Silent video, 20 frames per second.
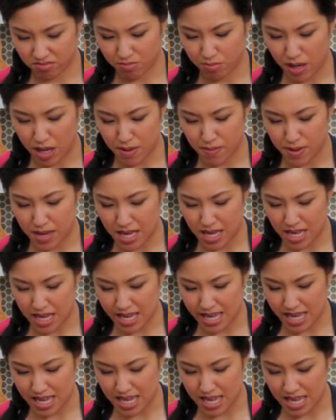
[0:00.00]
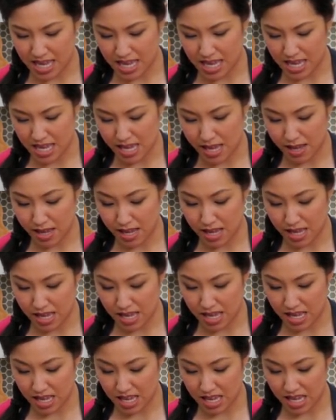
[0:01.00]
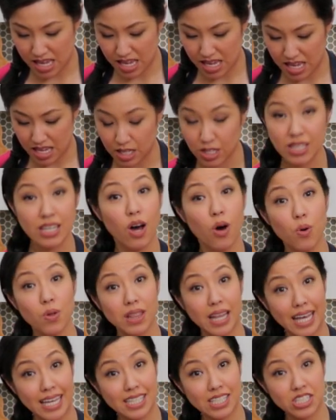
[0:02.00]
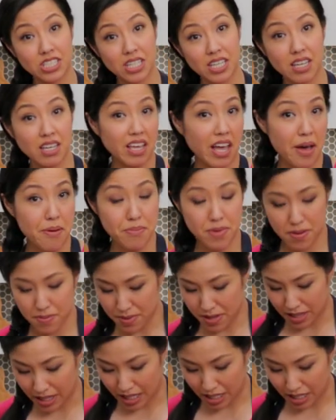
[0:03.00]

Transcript: maybe, lychee. Oh, lychee? Yeah, maybe